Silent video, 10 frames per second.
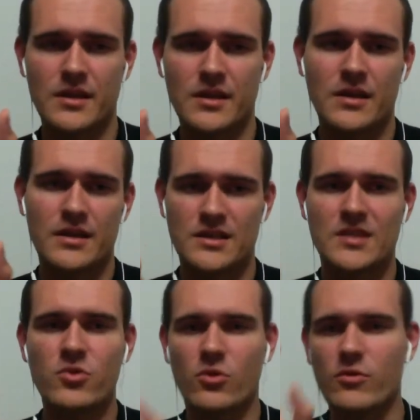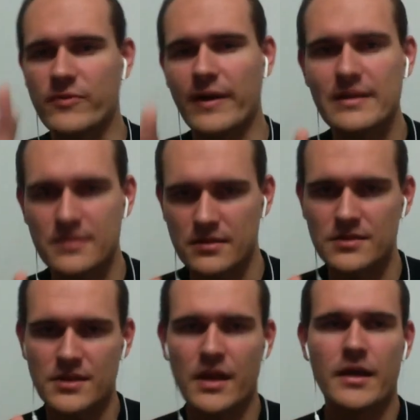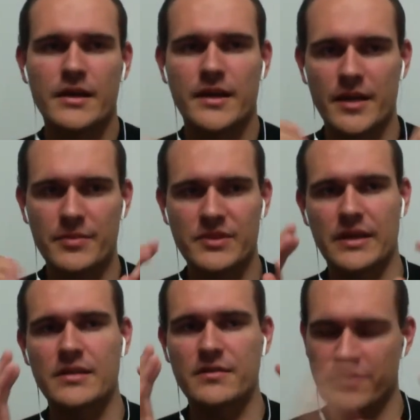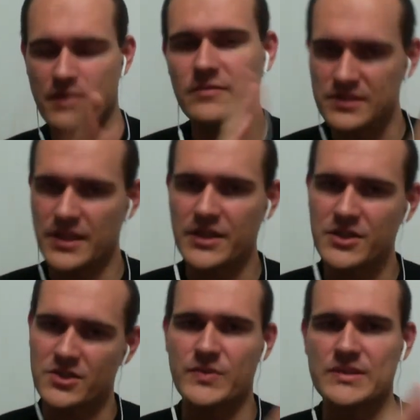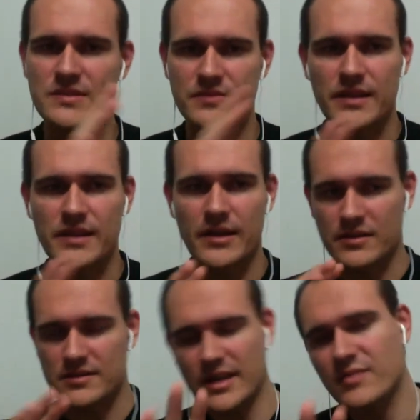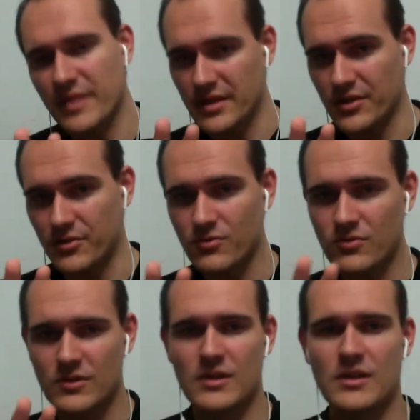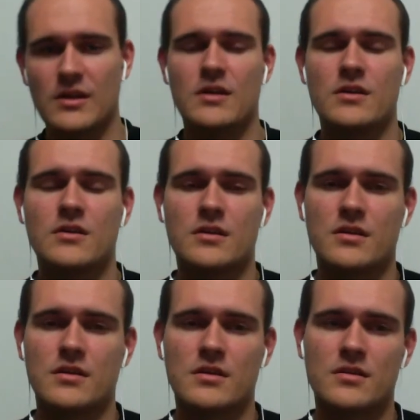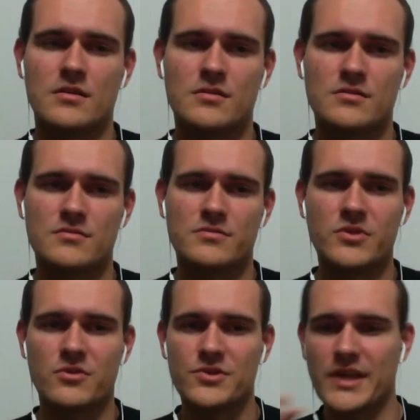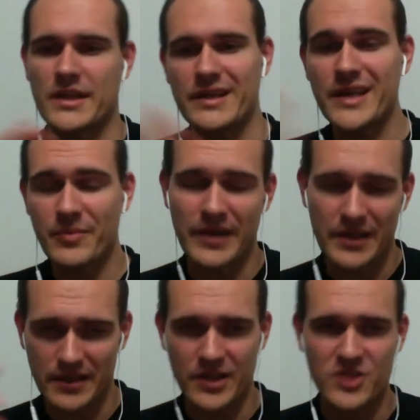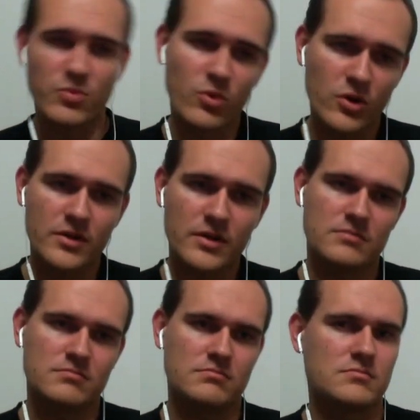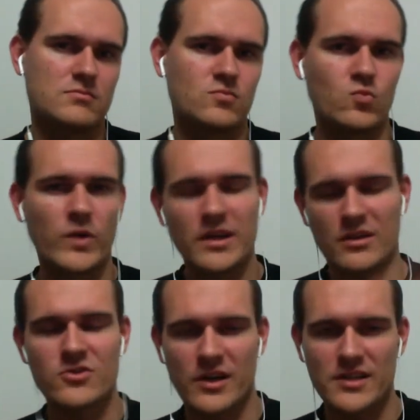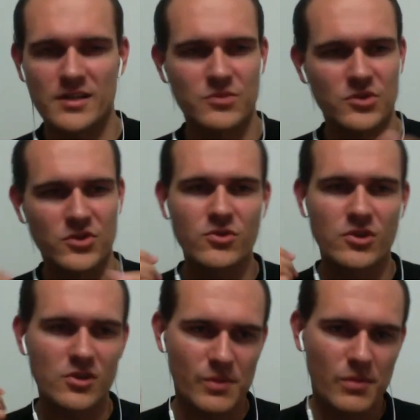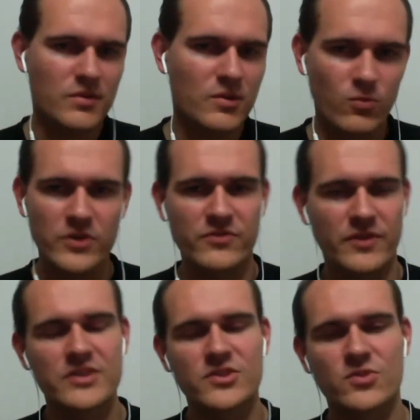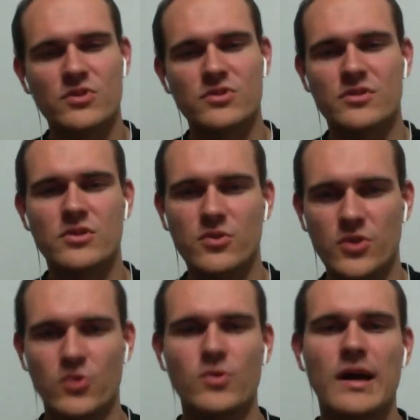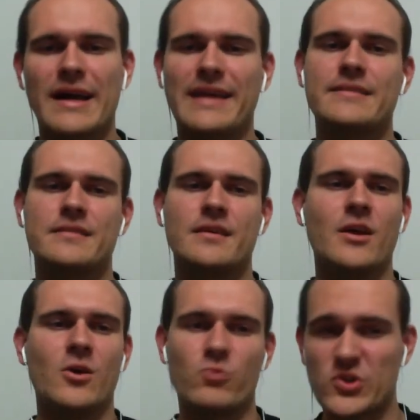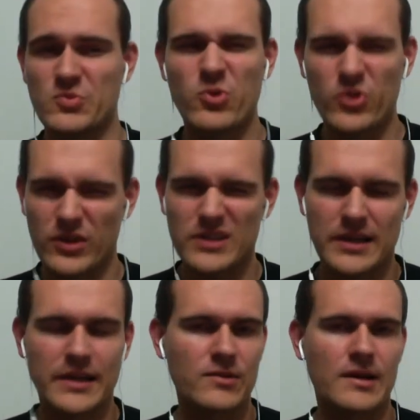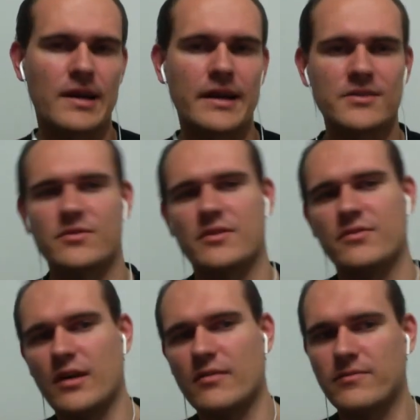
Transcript: inside the book or phrases kept in the favorite section, specifically in the side menu. Because yeah, keeping it in each book, we cannot track them. You cannot remember which phrase you liked, which book exactly you liked. If you have